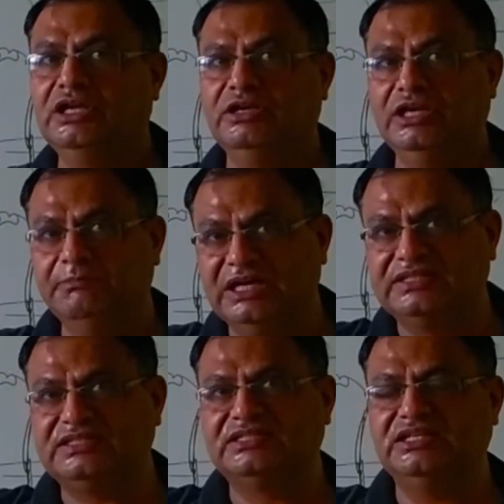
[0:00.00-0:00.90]

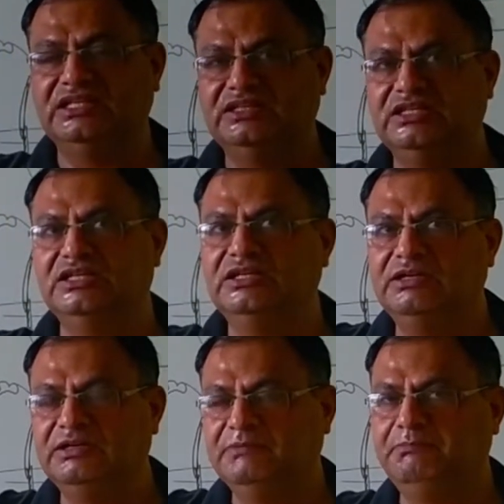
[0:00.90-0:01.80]
immerse
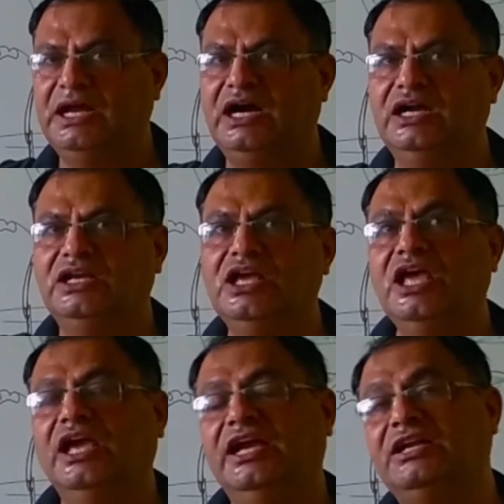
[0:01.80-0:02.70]
the
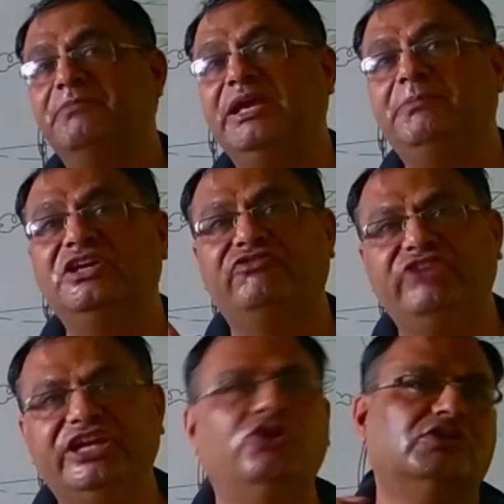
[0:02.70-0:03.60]
plant. It may be a
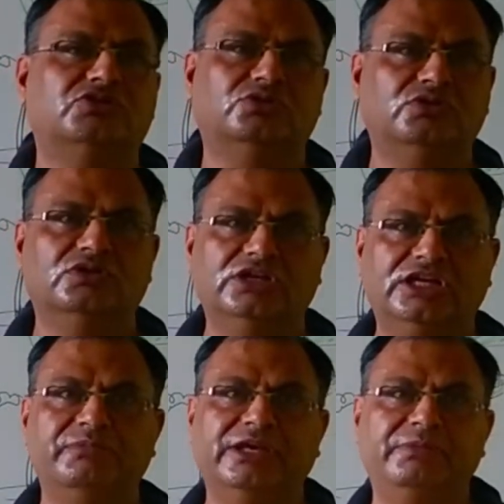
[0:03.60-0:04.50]
weed also.
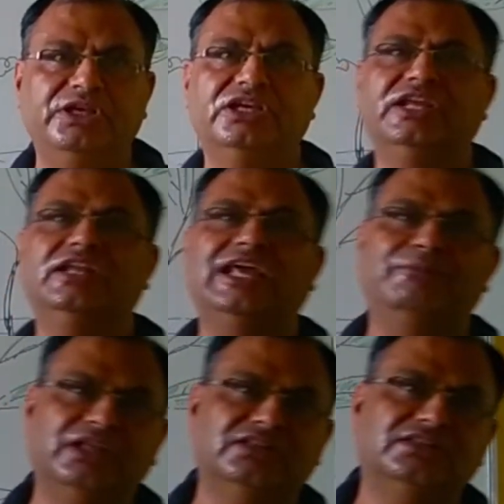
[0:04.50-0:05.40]
It may be green
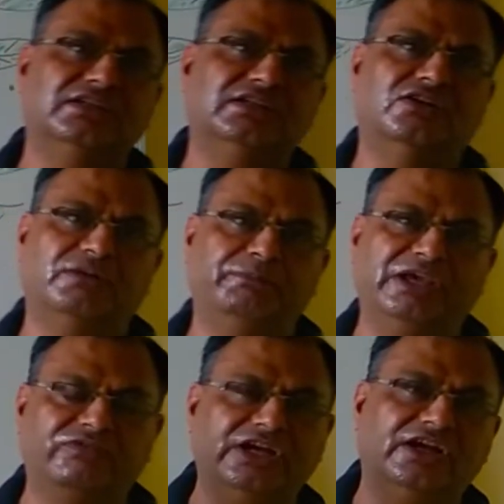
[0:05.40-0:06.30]
amaranthine or
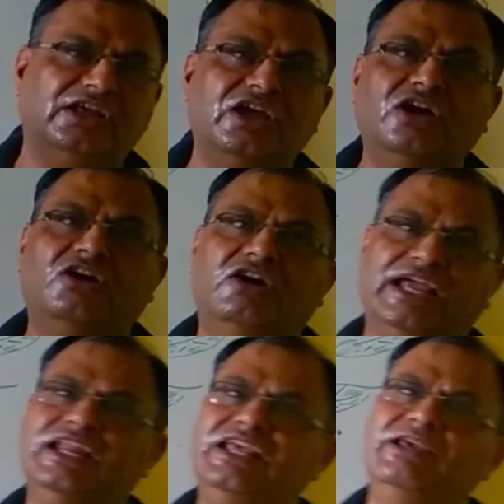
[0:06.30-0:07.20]
pigweed or
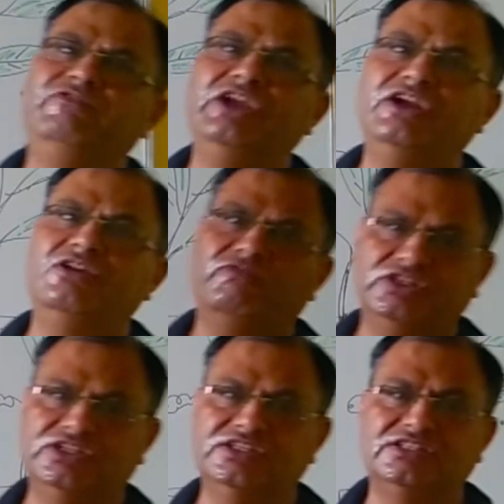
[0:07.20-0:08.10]
any weed
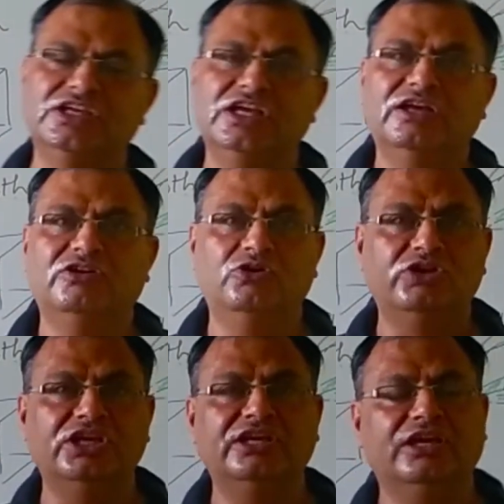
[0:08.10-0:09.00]
which is
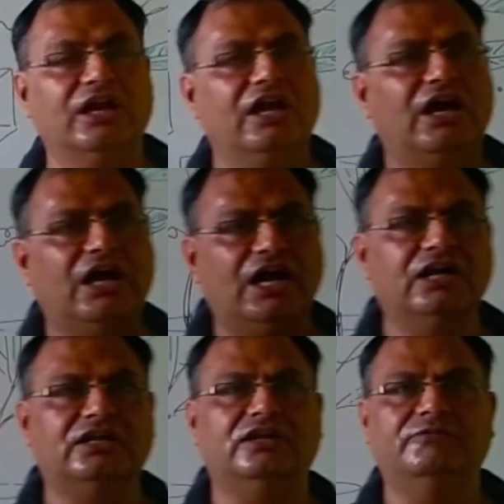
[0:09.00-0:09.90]
looking
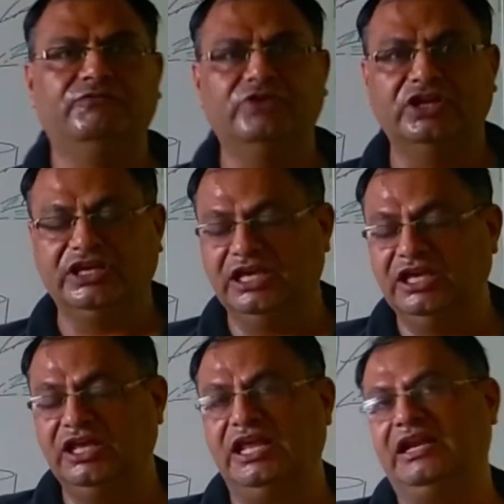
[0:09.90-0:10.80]

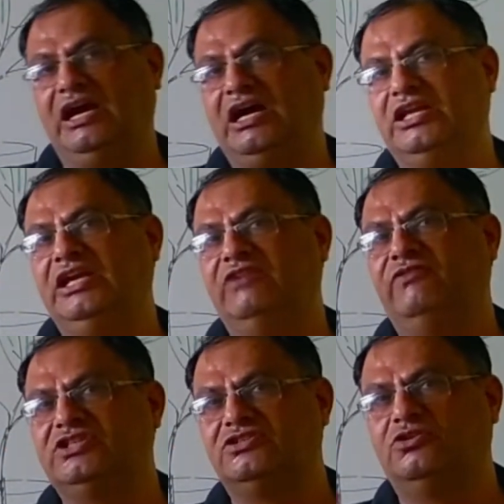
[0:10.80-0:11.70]
hale and hearty and which is